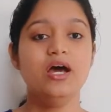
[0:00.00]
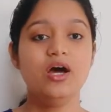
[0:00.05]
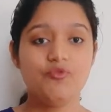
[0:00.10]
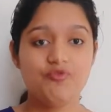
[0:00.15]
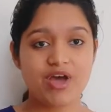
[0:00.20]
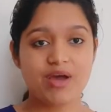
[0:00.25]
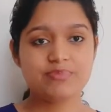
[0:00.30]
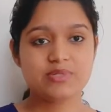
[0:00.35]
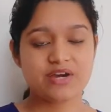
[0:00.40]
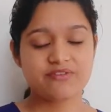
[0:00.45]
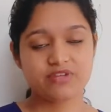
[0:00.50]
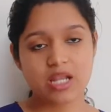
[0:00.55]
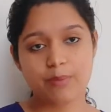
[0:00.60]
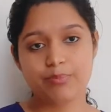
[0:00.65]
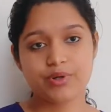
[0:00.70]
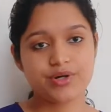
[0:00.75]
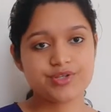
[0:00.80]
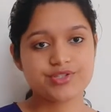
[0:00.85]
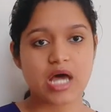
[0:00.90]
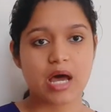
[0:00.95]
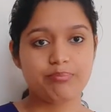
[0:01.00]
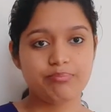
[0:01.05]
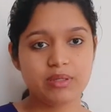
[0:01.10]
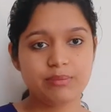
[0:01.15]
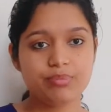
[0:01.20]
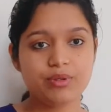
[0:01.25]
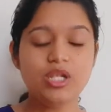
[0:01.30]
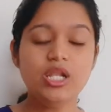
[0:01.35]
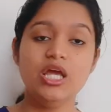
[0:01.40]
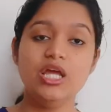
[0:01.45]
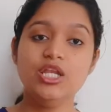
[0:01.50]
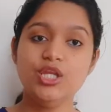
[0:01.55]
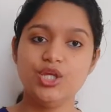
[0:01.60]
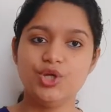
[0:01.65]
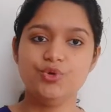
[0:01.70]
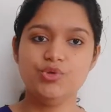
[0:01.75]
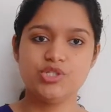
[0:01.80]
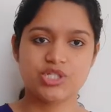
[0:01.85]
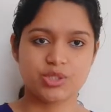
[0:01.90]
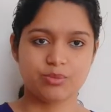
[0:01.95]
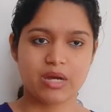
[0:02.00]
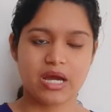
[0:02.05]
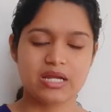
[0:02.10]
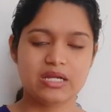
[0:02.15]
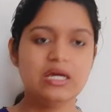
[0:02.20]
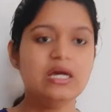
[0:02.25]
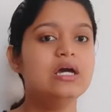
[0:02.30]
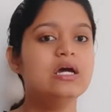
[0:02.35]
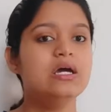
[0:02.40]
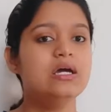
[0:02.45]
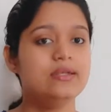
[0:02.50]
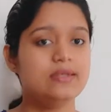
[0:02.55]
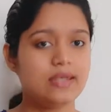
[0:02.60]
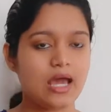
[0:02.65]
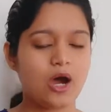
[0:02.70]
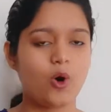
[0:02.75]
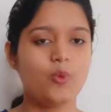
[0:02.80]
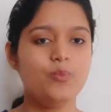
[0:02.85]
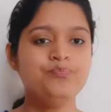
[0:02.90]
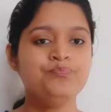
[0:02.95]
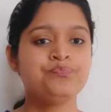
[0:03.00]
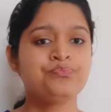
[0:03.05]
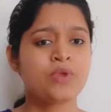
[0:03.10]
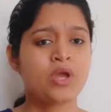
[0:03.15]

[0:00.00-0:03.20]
Web developers are people in huge demand. Now,